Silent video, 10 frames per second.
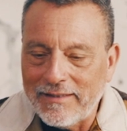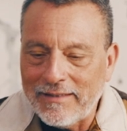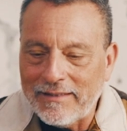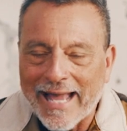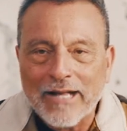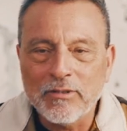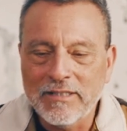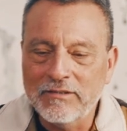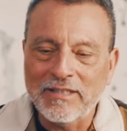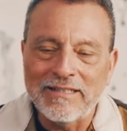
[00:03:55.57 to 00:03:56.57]

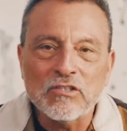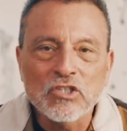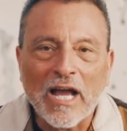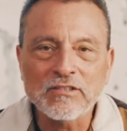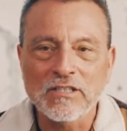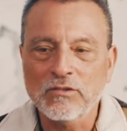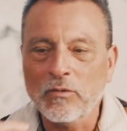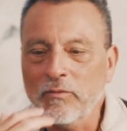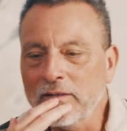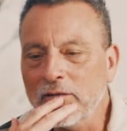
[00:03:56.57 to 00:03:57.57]
inequities and injustice,
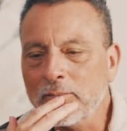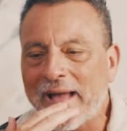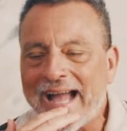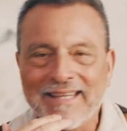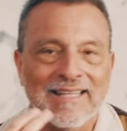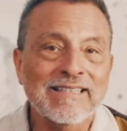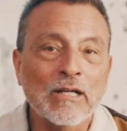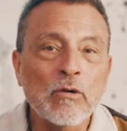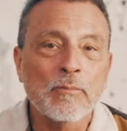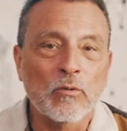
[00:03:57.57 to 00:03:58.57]
when we look back at things
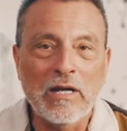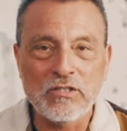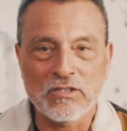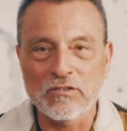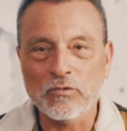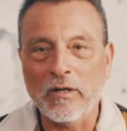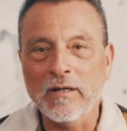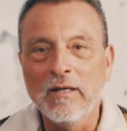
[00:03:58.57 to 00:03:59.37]
like reparations, where